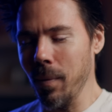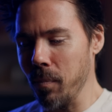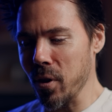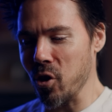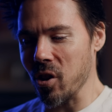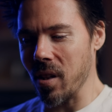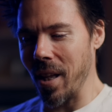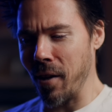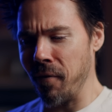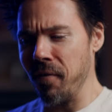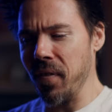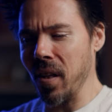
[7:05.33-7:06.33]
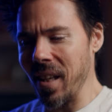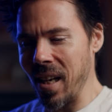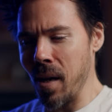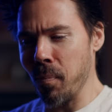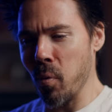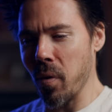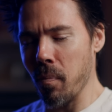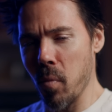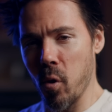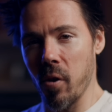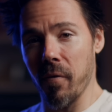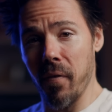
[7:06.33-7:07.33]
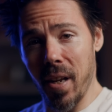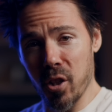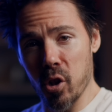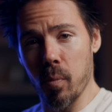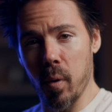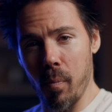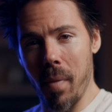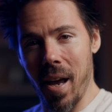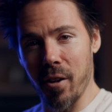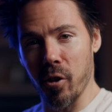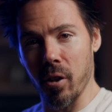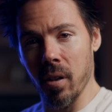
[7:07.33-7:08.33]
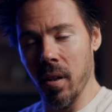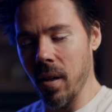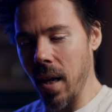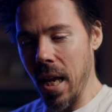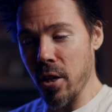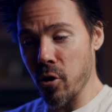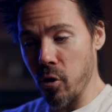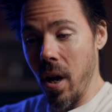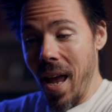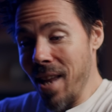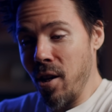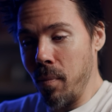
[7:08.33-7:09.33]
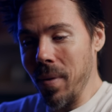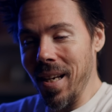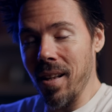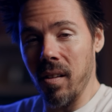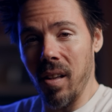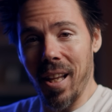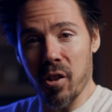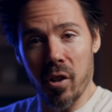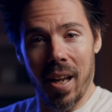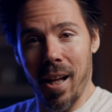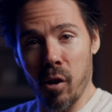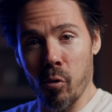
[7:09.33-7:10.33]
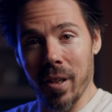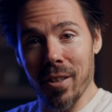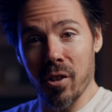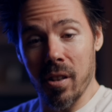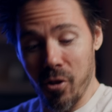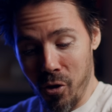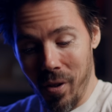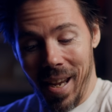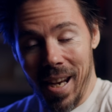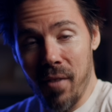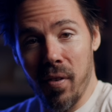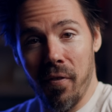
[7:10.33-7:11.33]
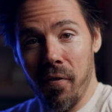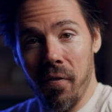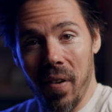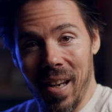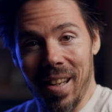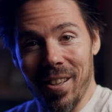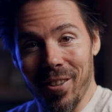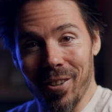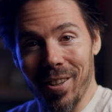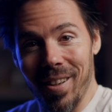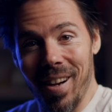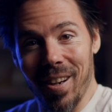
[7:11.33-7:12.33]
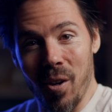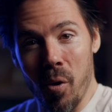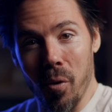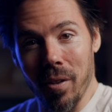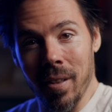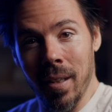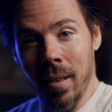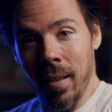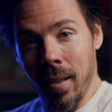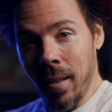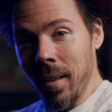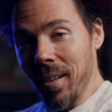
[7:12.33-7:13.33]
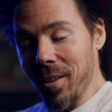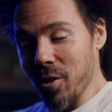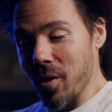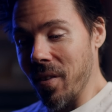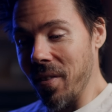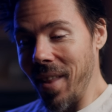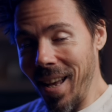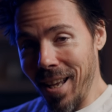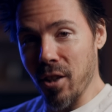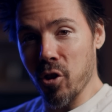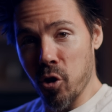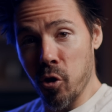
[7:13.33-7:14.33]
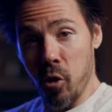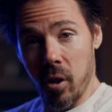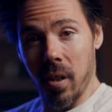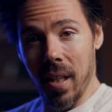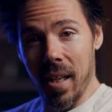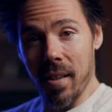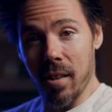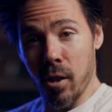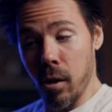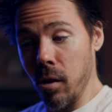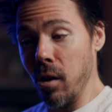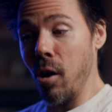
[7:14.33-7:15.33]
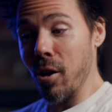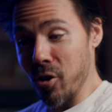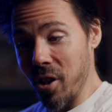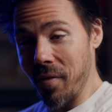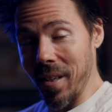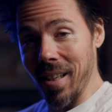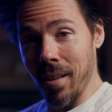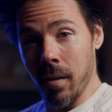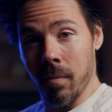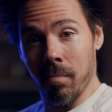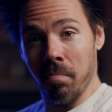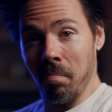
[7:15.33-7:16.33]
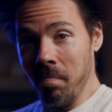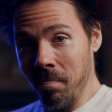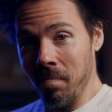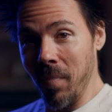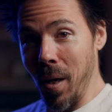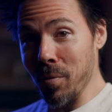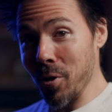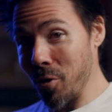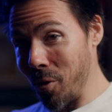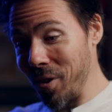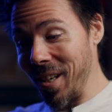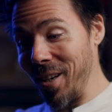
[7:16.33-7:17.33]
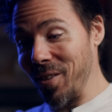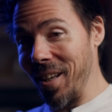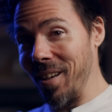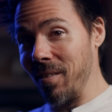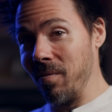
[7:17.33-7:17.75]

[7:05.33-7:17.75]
but just like filling up with more vegetable matter, and you end up eating less calories because you can't even fit it in your gut hole. That should lead to longevity. I'm just throwing it out there.